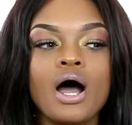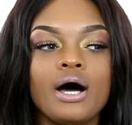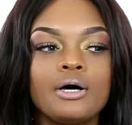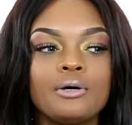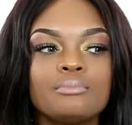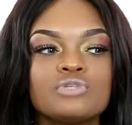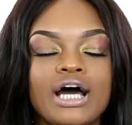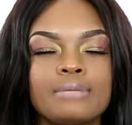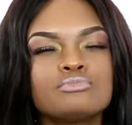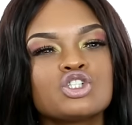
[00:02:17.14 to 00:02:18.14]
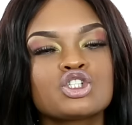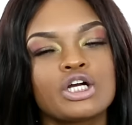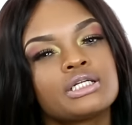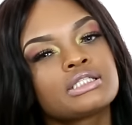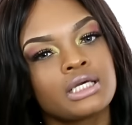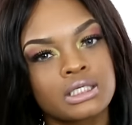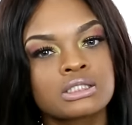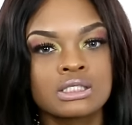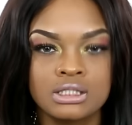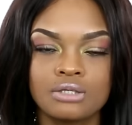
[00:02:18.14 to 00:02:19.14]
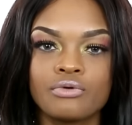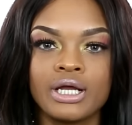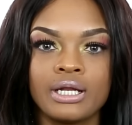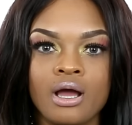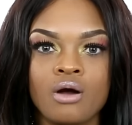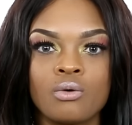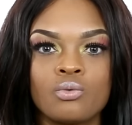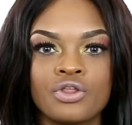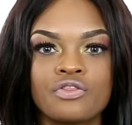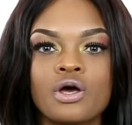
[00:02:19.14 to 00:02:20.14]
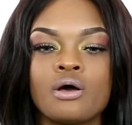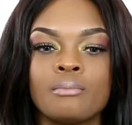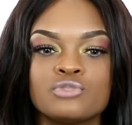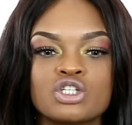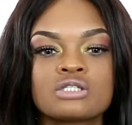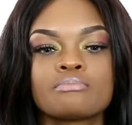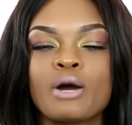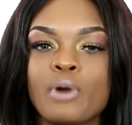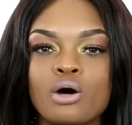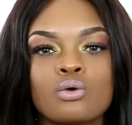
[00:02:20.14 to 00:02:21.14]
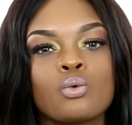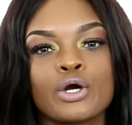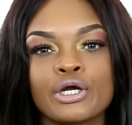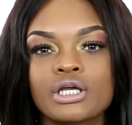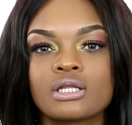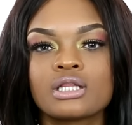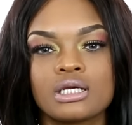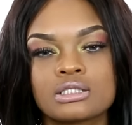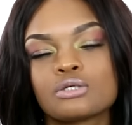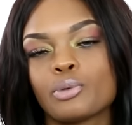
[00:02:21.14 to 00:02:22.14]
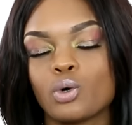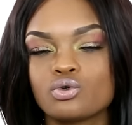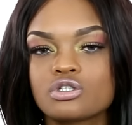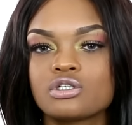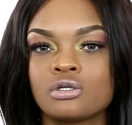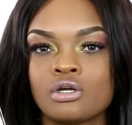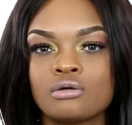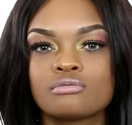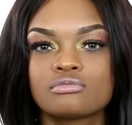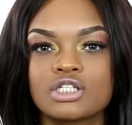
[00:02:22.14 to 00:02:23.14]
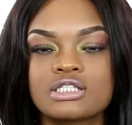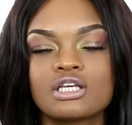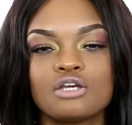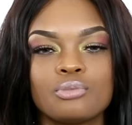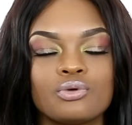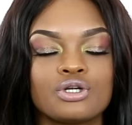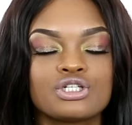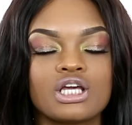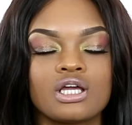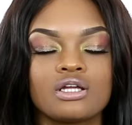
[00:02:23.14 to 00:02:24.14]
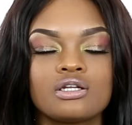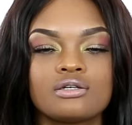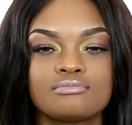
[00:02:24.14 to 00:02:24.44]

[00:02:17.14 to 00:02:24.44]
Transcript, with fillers: Um, I'm just trying to stay consistent right now with um, just my model work and things to post, you know, just to keep you entertained.